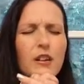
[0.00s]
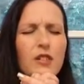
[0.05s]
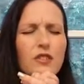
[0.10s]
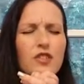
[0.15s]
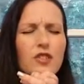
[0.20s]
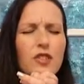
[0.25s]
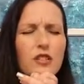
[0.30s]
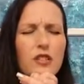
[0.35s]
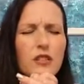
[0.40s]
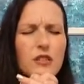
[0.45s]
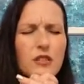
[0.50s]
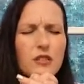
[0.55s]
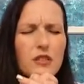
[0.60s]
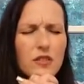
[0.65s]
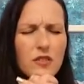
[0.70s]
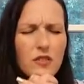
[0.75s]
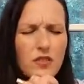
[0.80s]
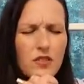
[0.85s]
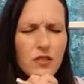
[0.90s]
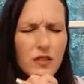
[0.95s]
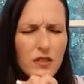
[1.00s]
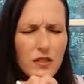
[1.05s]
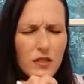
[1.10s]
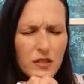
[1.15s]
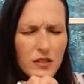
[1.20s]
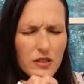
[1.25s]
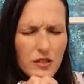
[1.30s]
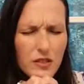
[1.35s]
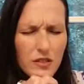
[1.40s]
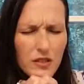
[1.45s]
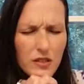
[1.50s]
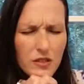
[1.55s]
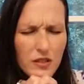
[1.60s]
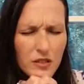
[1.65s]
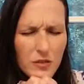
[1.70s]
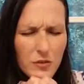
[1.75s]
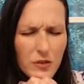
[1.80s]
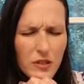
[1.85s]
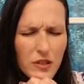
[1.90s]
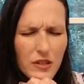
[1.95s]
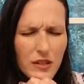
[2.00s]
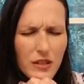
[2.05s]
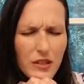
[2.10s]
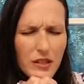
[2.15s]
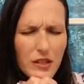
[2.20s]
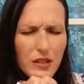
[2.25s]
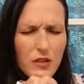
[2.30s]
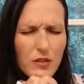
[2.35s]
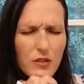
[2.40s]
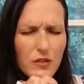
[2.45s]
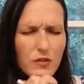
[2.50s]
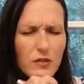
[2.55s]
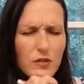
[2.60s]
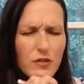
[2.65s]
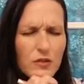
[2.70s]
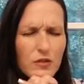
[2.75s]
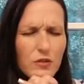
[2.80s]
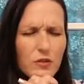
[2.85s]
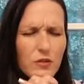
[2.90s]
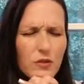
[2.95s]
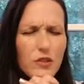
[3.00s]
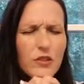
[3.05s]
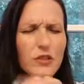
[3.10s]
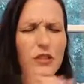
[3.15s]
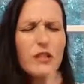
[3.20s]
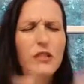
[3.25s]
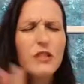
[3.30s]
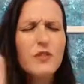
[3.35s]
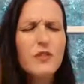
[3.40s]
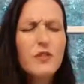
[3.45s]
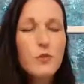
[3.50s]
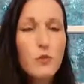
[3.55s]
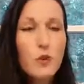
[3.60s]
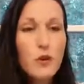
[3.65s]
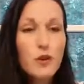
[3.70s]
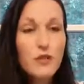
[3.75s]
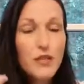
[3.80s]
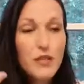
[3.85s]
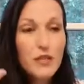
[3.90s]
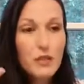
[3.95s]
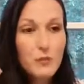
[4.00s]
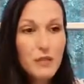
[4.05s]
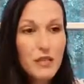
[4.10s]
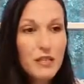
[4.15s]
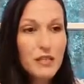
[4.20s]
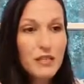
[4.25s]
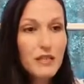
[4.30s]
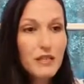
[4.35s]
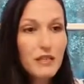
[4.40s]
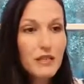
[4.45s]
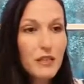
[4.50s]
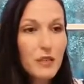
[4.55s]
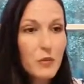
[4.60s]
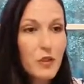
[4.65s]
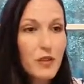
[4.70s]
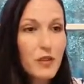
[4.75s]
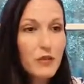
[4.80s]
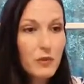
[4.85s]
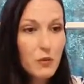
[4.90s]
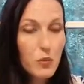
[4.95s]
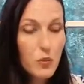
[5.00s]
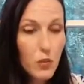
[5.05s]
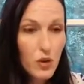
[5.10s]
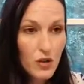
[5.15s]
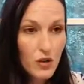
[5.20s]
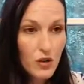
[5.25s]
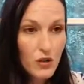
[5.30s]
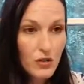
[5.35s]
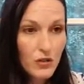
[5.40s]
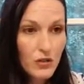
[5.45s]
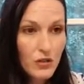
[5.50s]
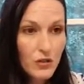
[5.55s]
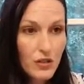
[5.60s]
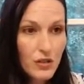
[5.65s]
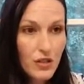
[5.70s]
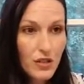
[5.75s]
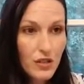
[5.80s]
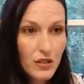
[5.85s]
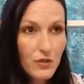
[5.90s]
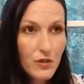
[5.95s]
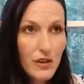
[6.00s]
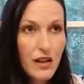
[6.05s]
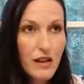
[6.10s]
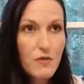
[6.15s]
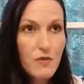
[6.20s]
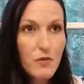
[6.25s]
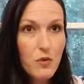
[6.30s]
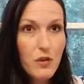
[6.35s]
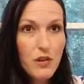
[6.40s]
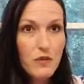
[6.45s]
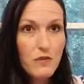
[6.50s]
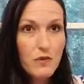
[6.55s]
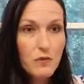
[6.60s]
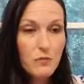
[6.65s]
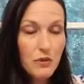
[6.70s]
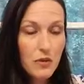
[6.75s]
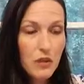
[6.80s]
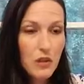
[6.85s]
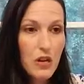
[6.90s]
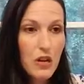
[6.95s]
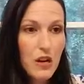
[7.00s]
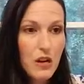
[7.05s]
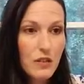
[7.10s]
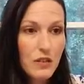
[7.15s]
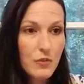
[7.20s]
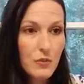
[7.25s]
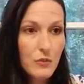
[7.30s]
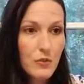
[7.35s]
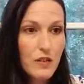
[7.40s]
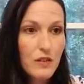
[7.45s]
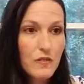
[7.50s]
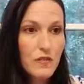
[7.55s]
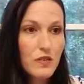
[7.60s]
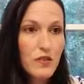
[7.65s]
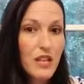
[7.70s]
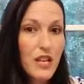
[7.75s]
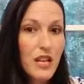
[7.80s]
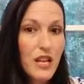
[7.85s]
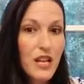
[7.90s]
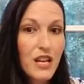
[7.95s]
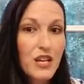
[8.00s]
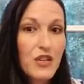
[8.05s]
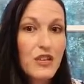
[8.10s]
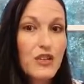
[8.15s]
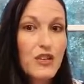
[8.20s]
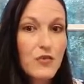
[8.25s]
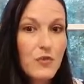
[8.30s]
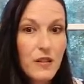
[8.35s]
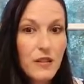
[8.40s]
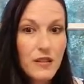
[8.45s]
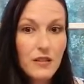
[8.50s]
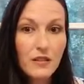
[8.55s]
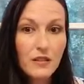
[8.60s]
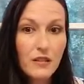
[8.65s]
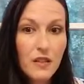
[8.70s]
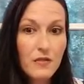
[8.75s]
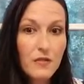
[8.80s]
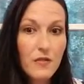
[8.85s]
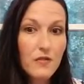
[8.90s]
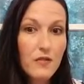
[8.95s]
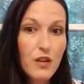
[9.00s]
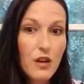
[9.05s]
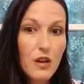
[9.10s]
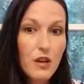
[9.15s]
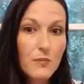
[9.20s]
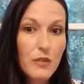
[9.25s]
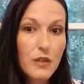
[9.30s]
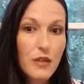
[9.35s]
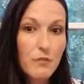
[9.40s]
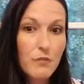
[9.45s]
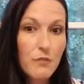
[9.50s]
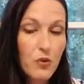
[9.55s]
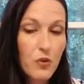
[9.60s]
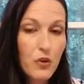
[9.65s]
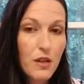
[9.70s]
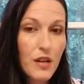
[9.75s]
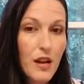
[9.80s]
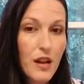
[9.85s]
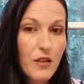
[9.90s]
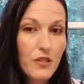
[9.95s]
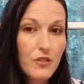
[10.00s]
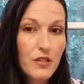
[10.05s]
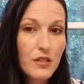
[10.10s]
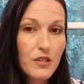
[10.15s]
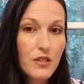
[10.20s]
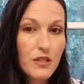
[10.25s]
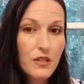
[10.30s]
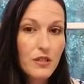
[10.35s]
Jesus, Jesus, Jesus. We thank you, Lord, that those walls, I speak and declare whatever walls that you have, whatever blocks, whatever's hindering the love of God being poured out.